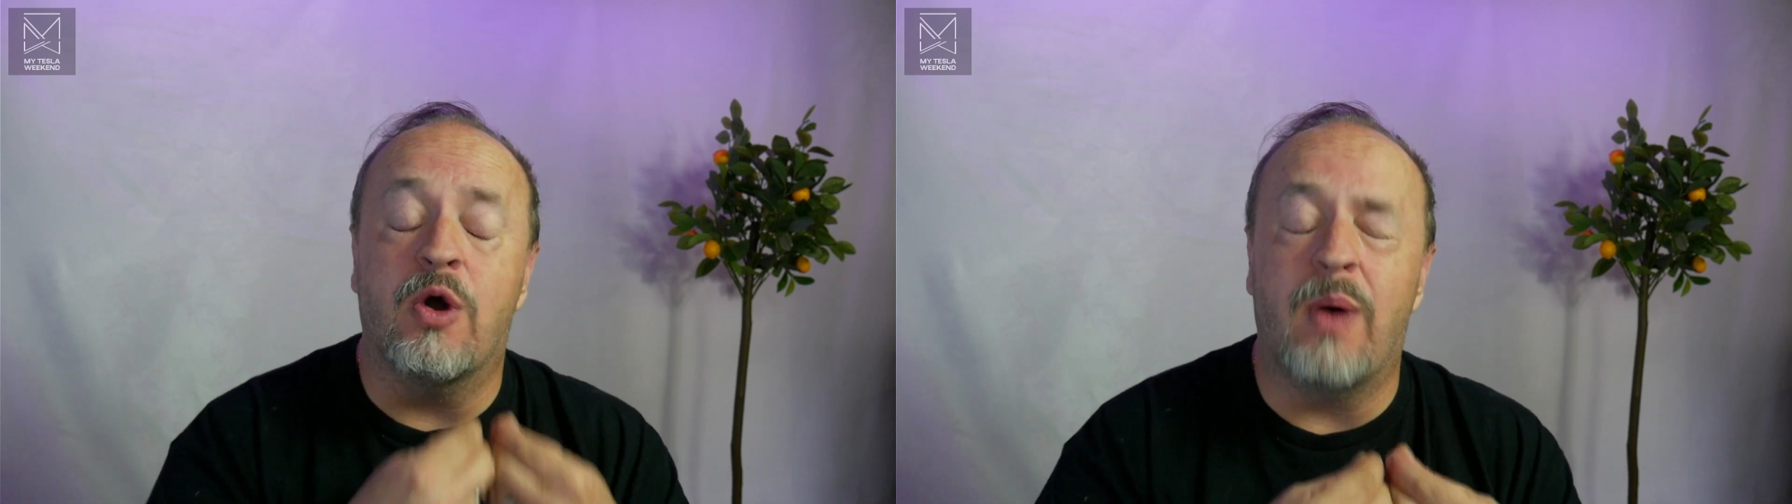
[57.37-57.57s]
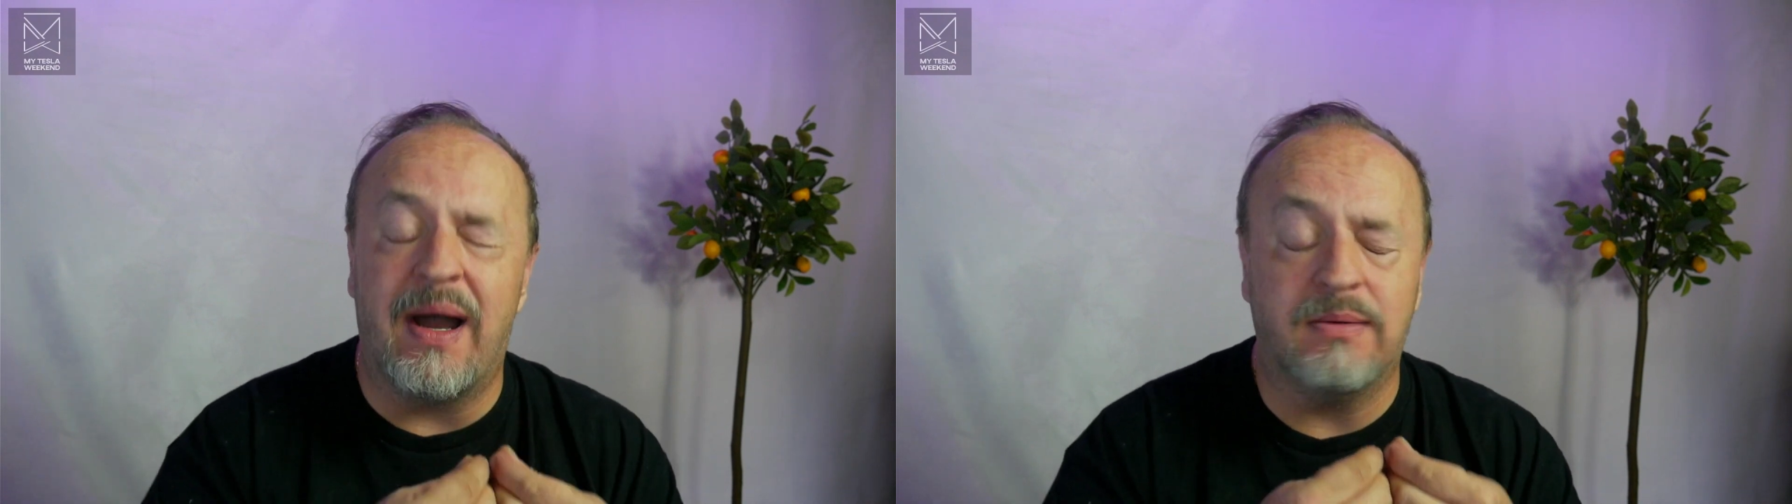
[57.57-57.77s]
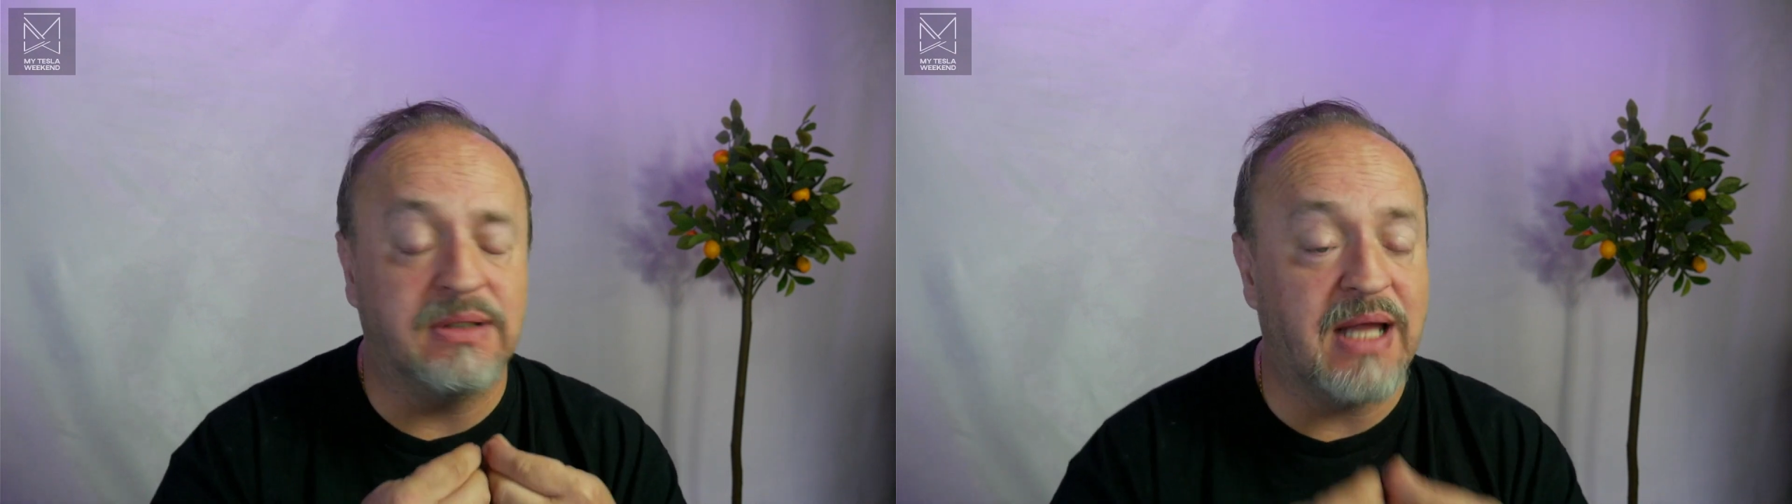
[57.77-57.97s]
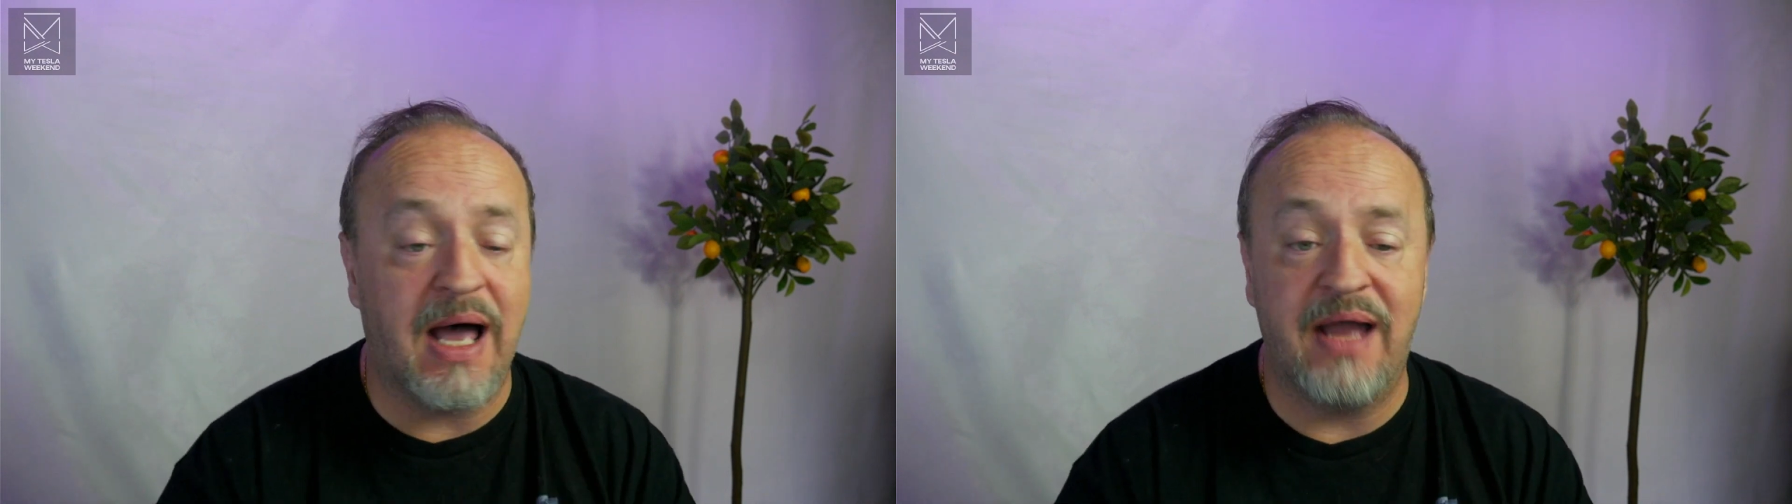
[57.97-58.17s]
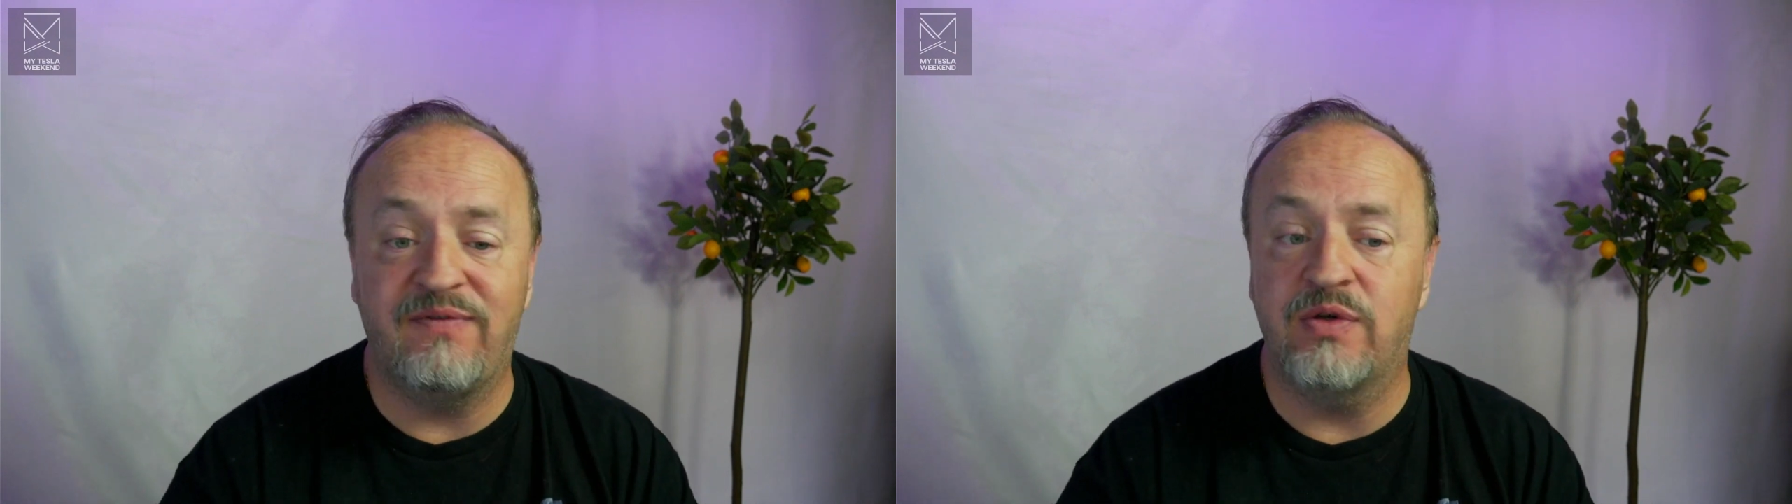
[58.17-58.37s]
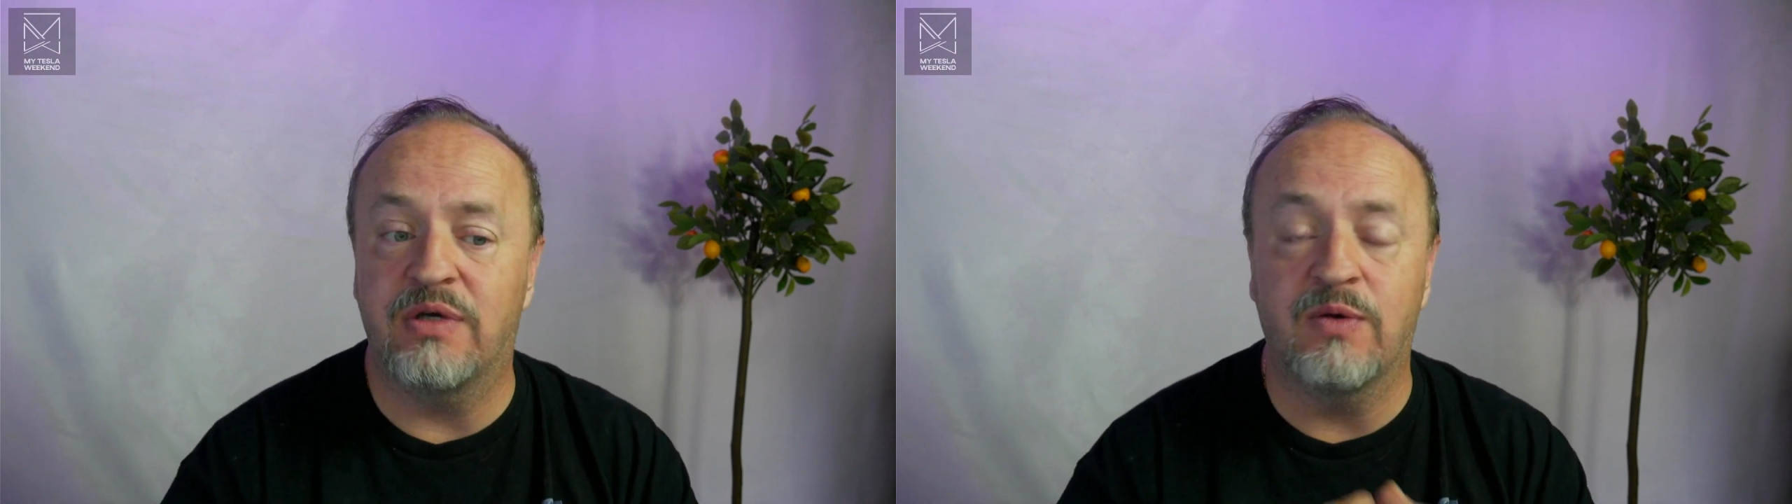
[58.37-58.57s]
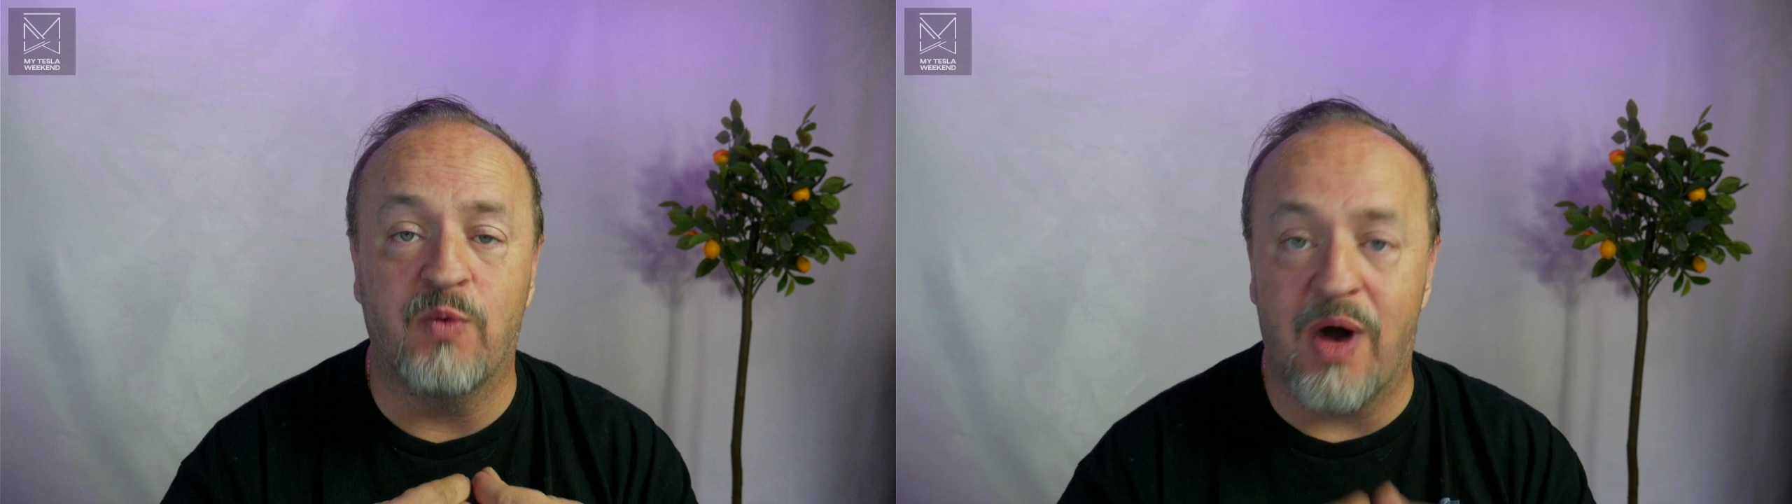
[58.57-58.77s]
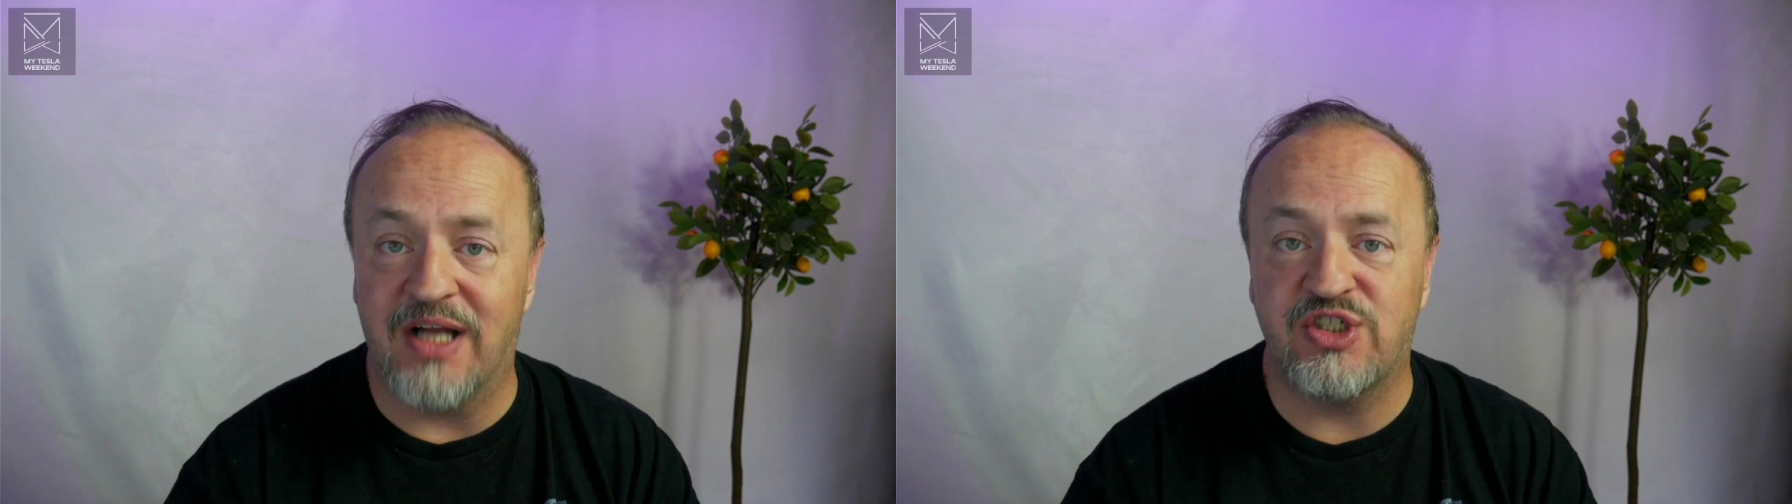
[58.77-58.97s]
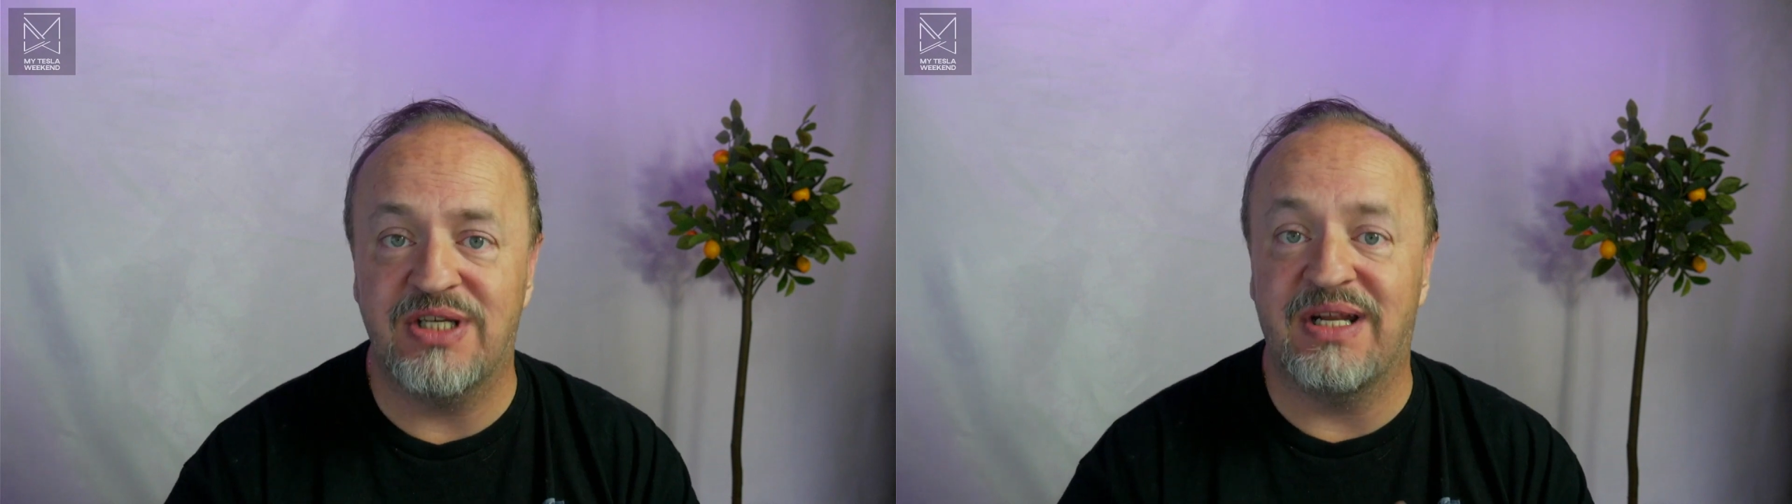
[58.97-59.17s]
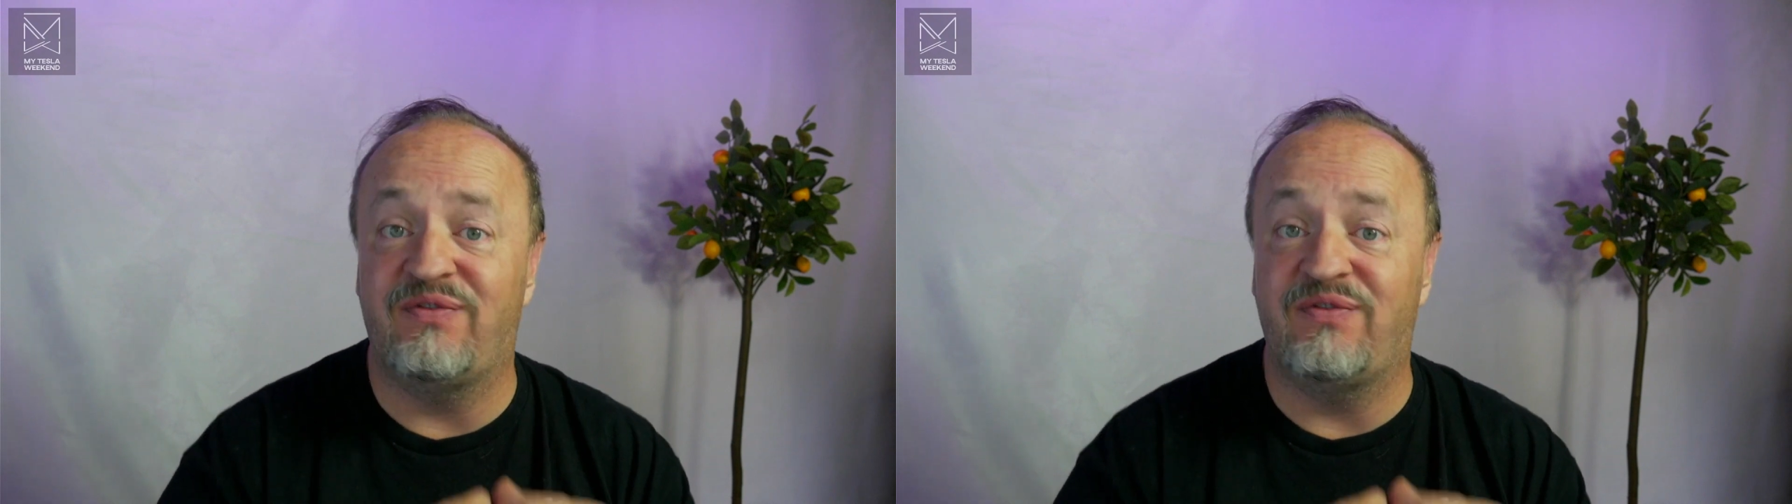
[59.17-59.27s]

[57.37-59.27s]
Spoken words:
go out live. You can watch it.